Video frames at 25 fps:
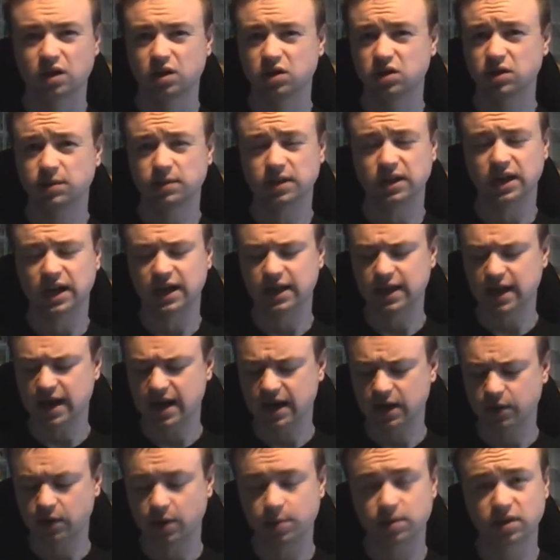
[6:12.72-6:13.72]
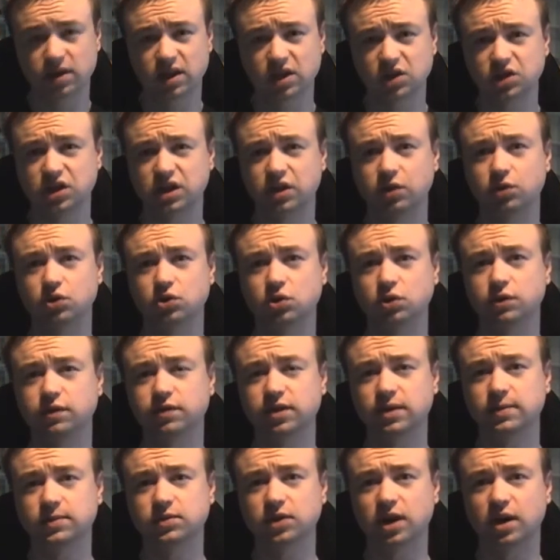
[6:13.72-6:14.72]
Something like that anyway, but this year it was all
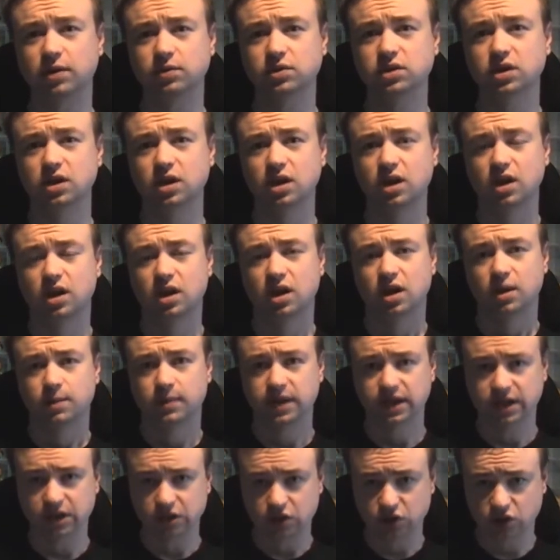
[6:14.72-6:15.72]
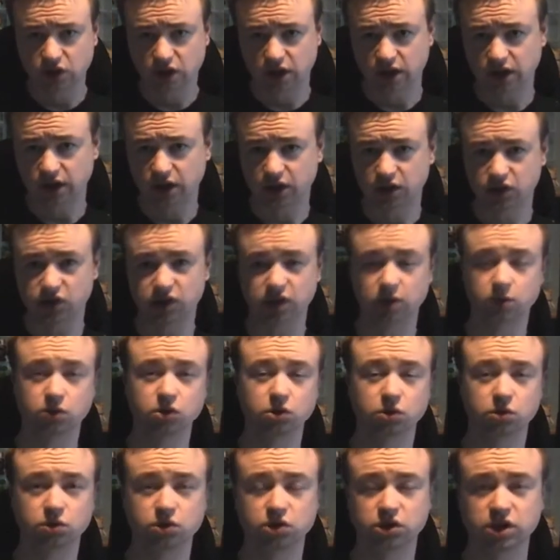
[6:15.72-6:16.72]
themed around Mickey's Circus, so there
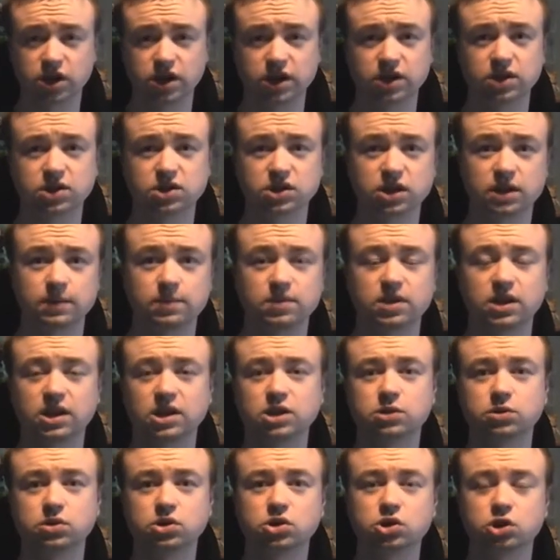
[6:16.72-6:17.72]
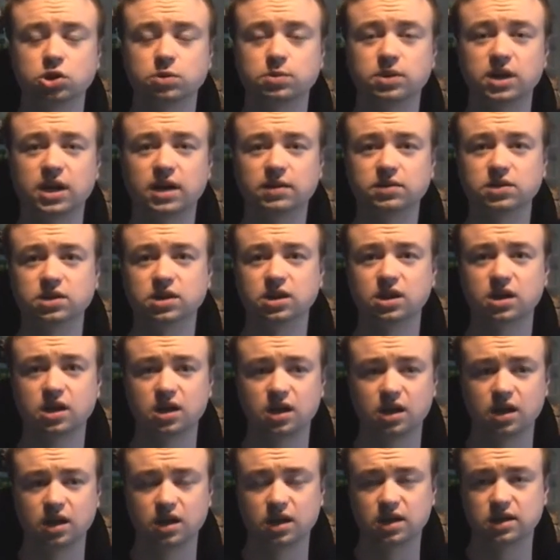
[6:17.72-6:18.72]
was all circus themed things which you should be able to
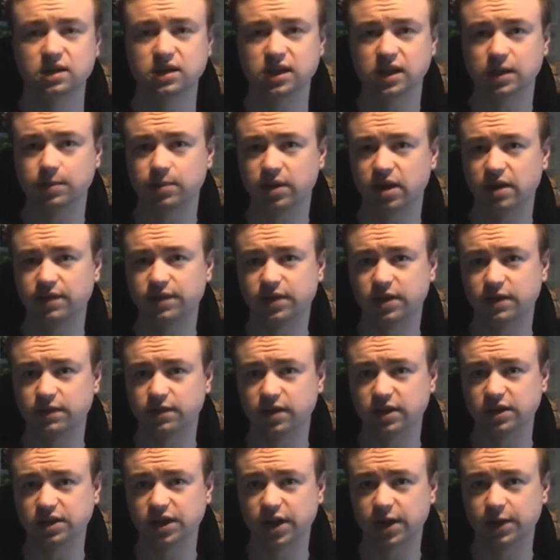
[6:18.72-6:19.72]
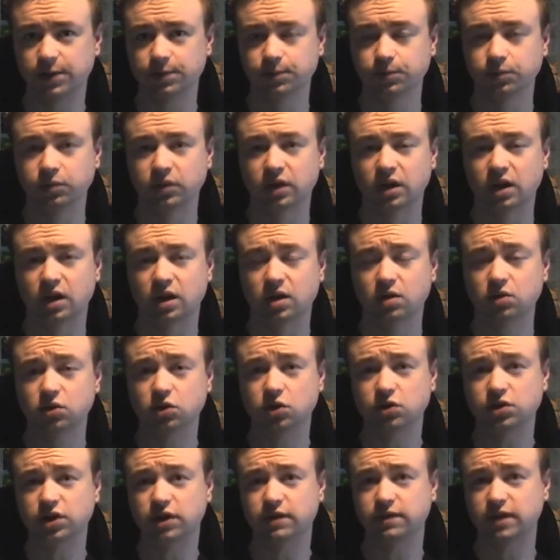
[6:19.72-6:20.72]
see a bit of in the video. There's
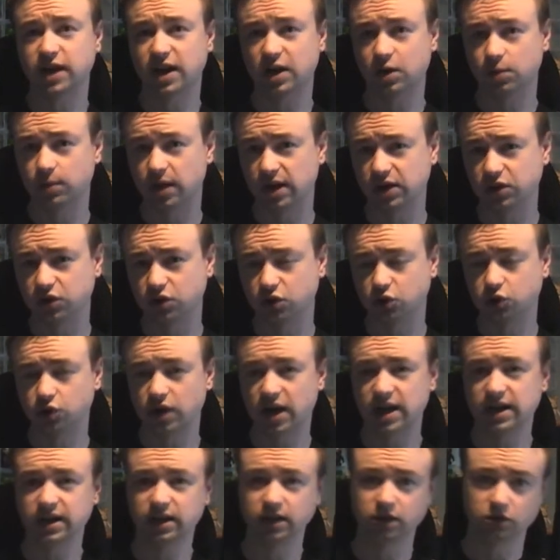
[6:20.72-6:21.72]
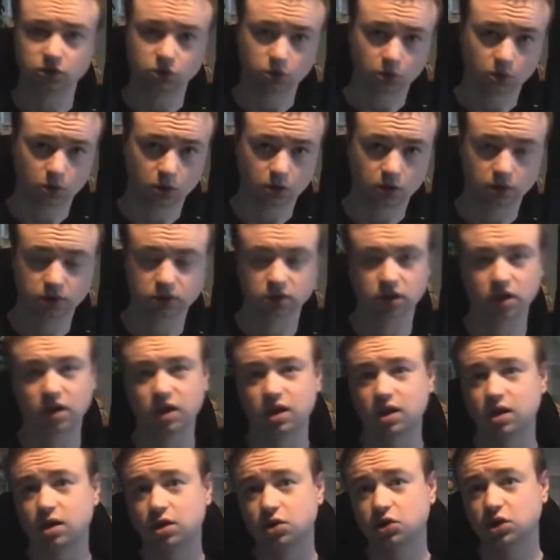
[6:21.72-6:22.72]
also Vinylmation trading and talks,
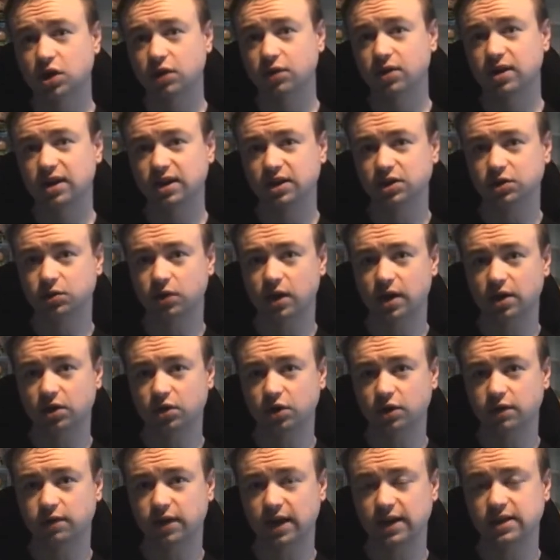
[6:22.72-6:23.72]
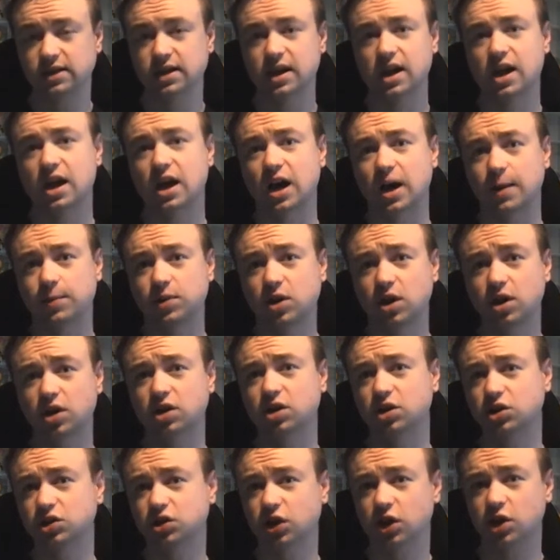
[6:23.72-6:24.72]
so it really is quite a good event. I'm not
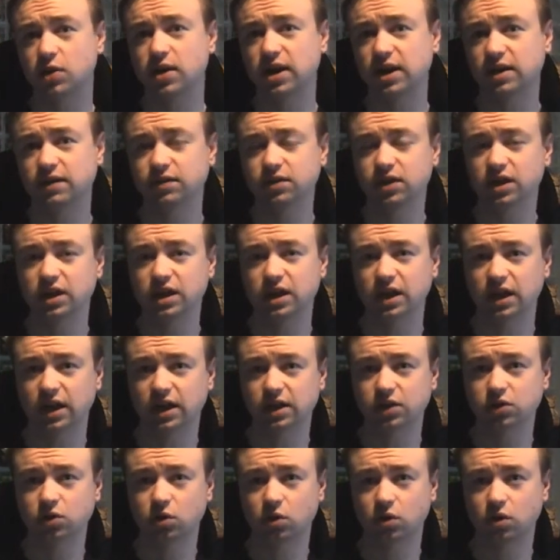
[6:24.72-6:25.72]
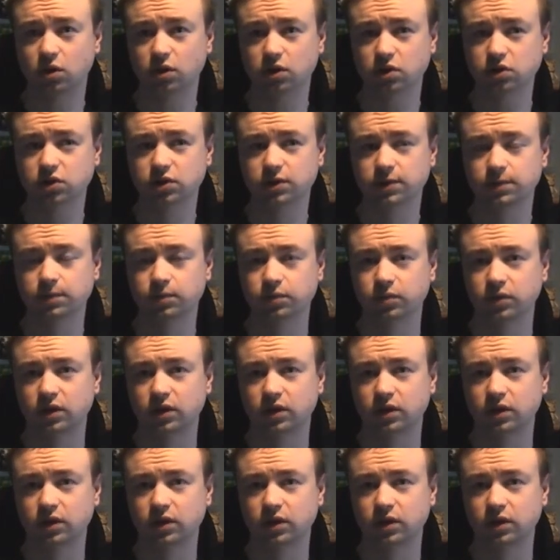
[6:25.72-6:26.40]
going to show you any of the talks,